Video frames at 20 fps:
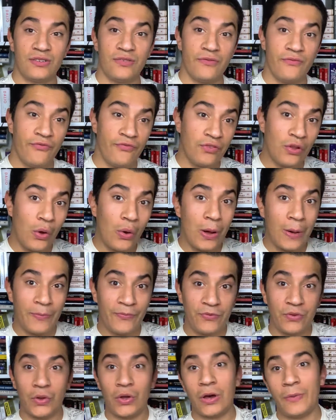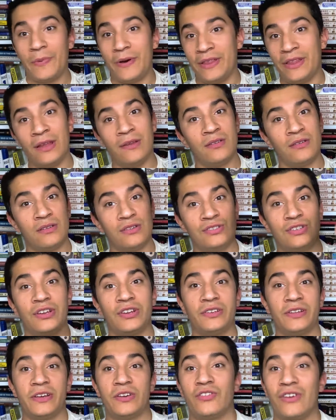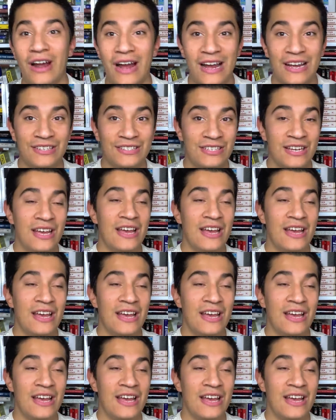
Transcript: flow up, and then suddenly crash.